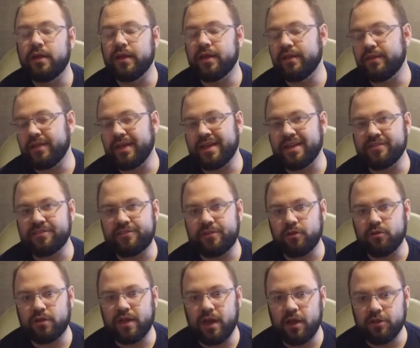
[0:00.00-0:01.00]
They can
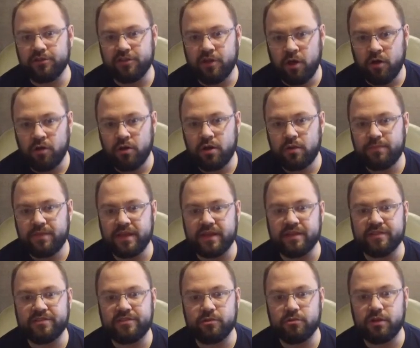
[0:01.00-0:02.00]
still cause harm, they
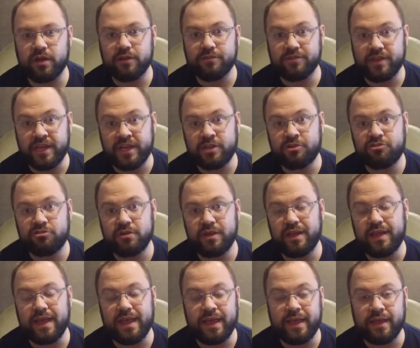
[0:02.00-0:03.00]
can still cause
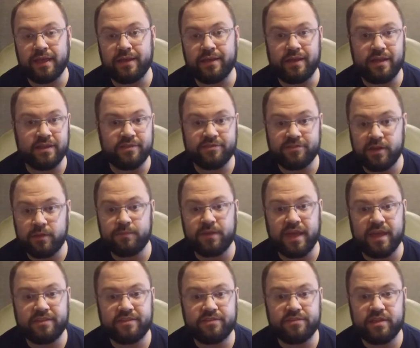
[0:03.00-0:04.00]
injury, and in some
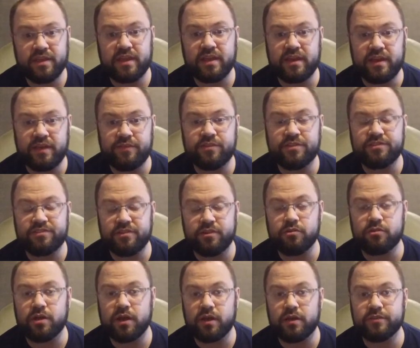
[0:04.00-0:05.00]
cases they can even still
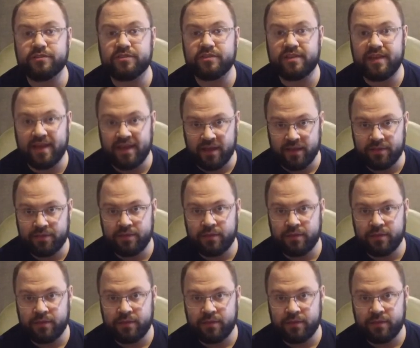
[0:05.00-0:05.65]
cause death.